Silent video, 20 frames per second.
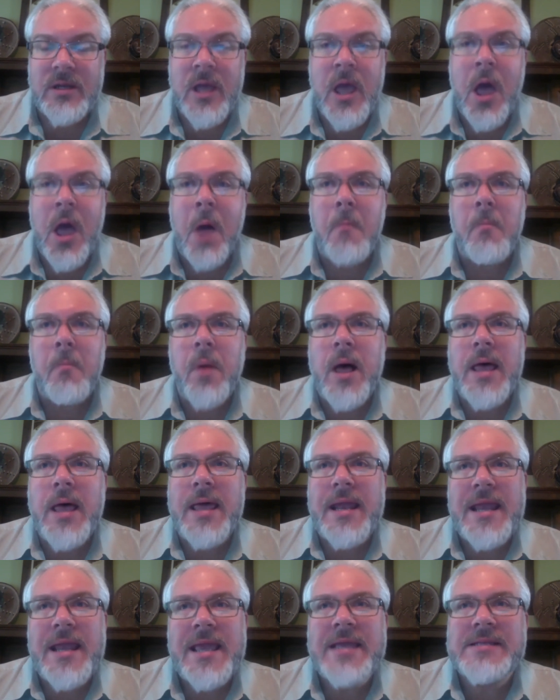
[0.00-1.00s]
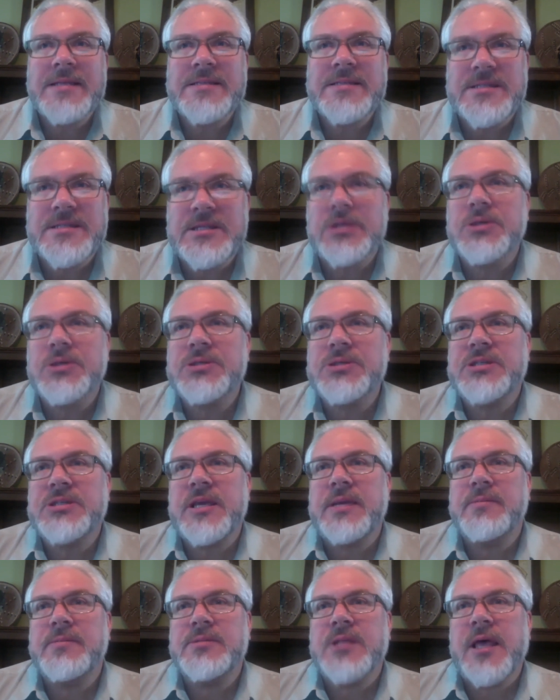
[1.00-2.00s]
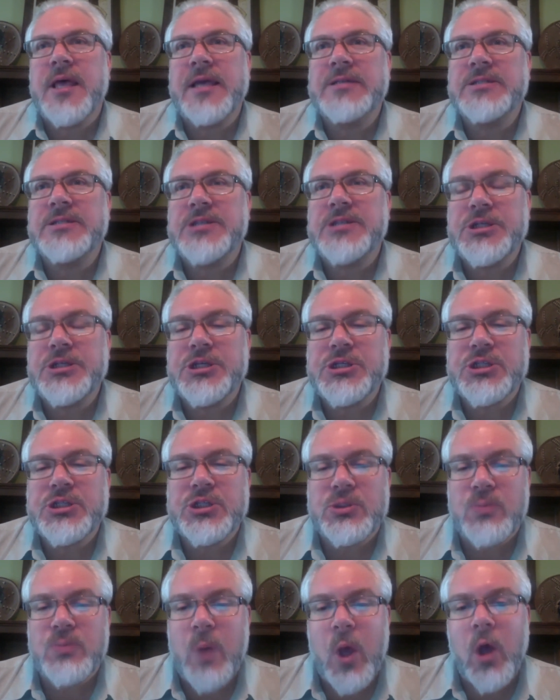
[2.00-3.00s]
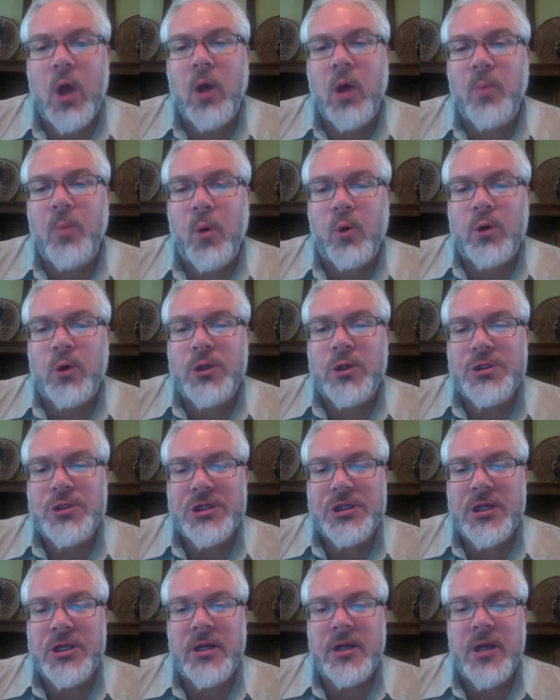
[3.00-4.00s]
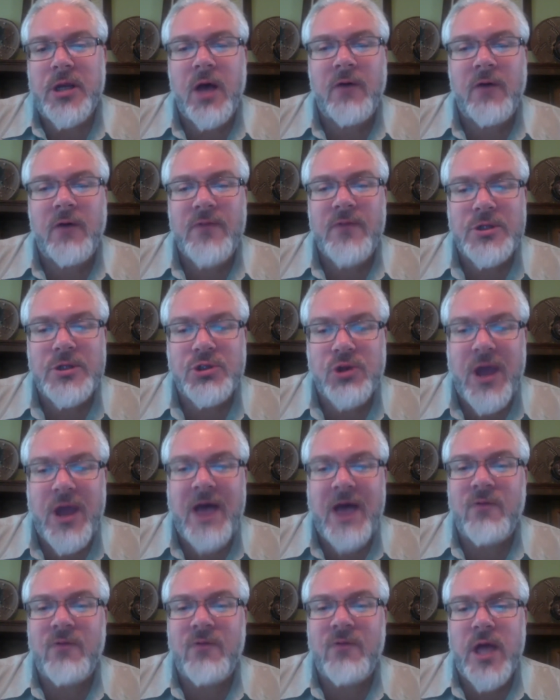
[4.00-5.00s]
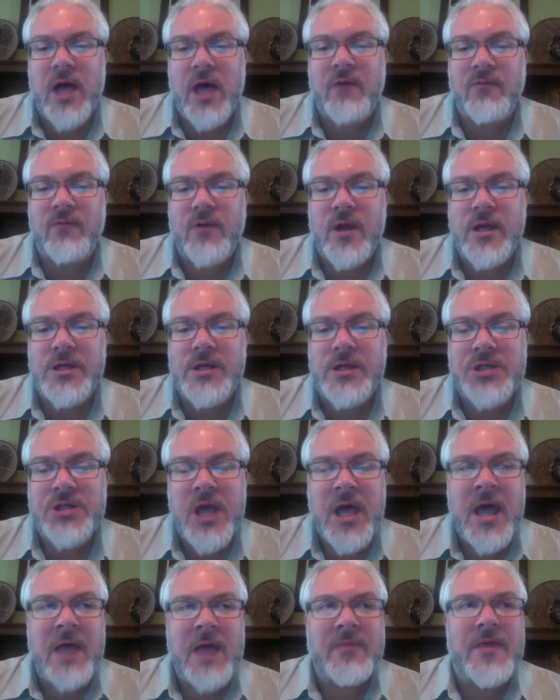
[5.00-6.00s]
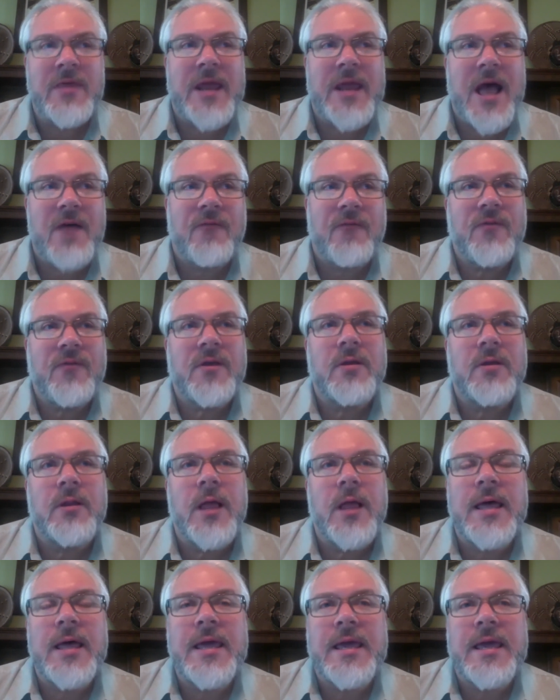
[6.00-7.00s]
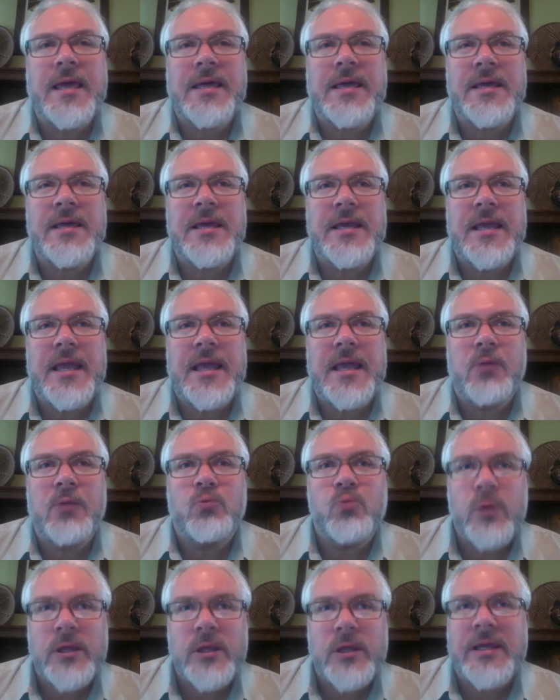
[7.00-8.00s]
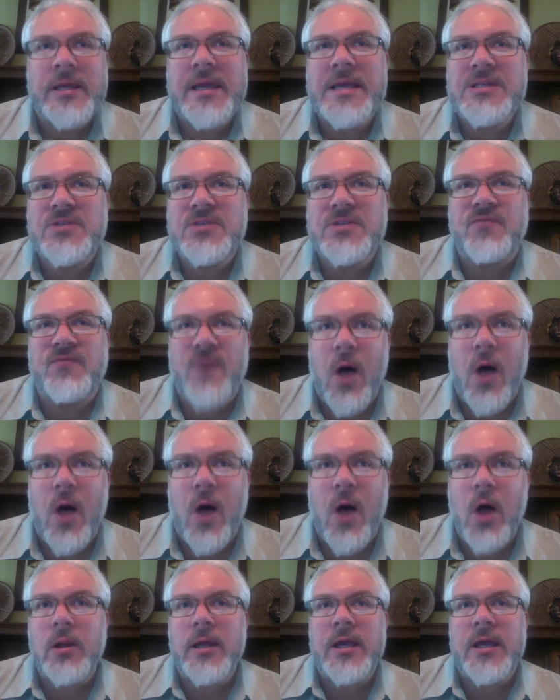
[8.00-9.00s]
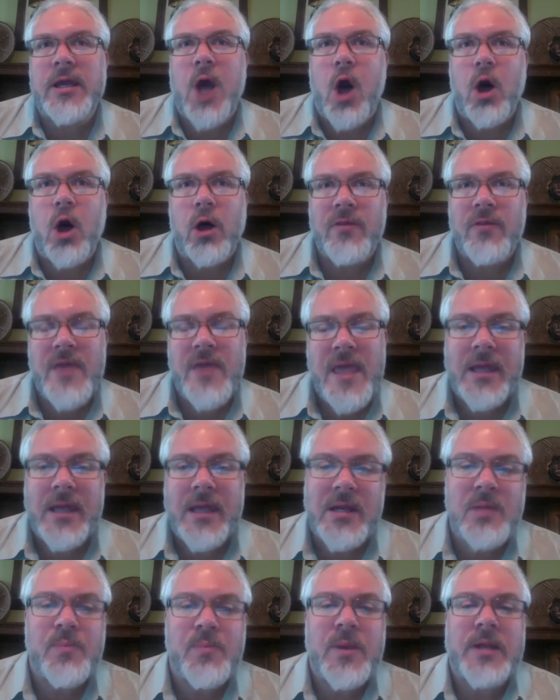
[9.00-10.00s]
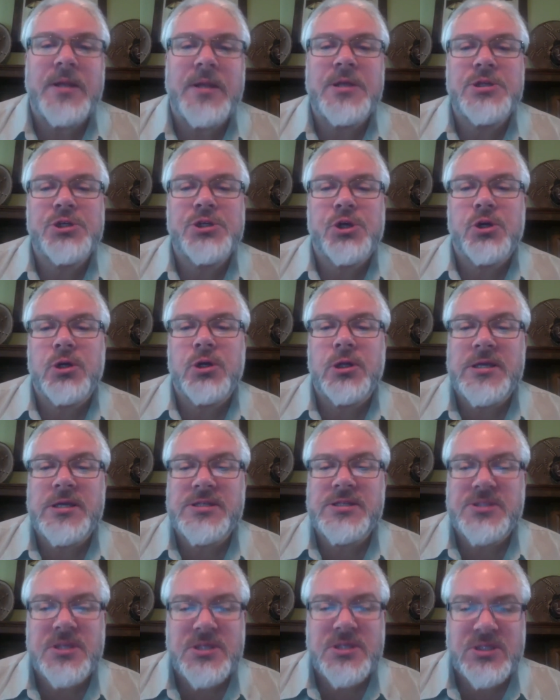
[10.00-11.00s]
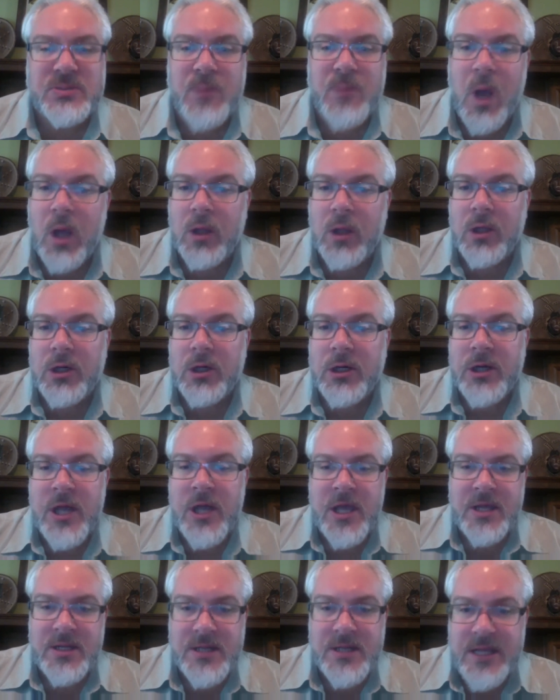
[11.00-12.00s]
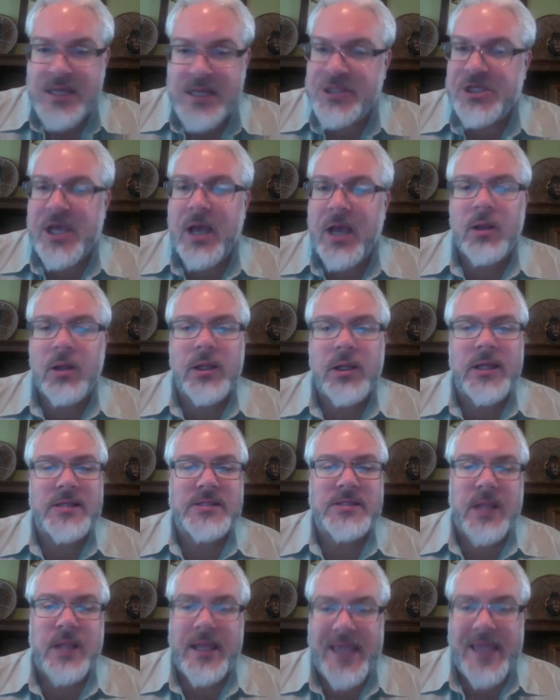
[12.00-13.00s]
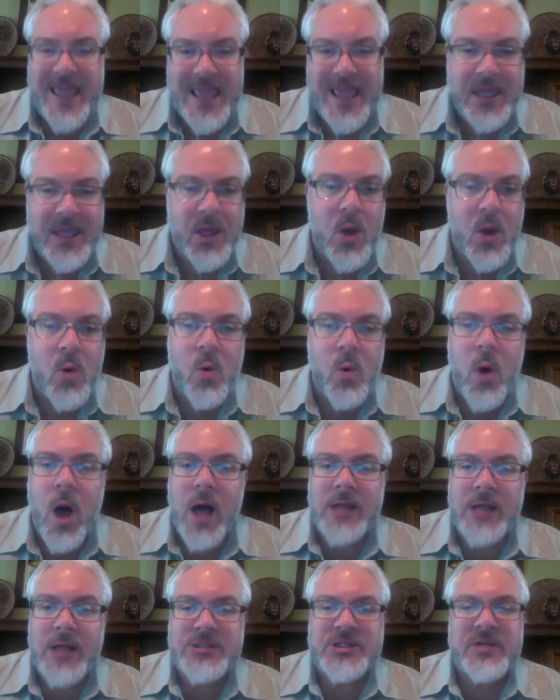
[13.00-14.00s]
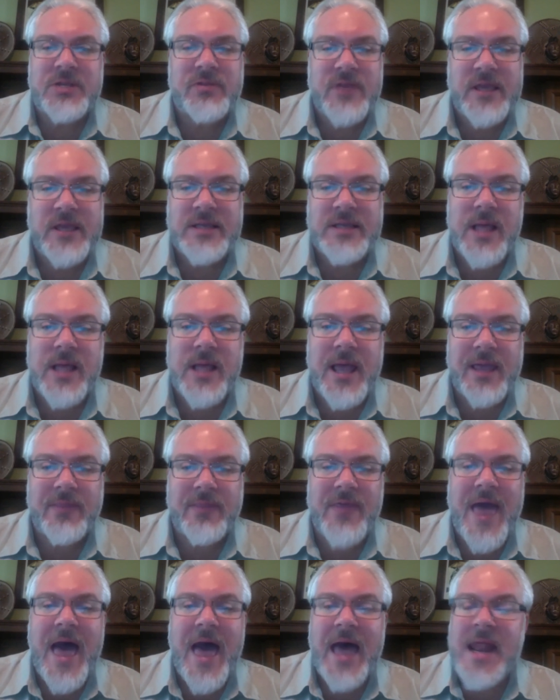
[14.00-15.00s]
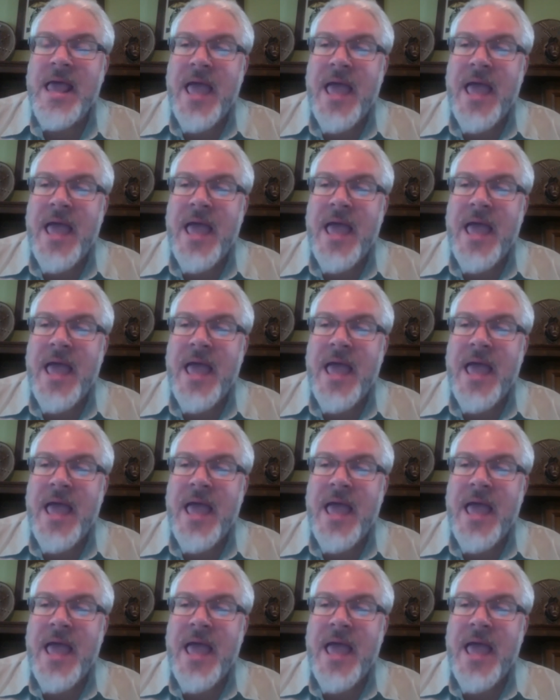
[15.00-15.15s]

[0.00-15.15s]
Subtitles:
But it still seems like such a small portion of their travel coverage that I feel like it really is falling on the independent journalists, the smaller niche outlets like EcoWatch and things like that,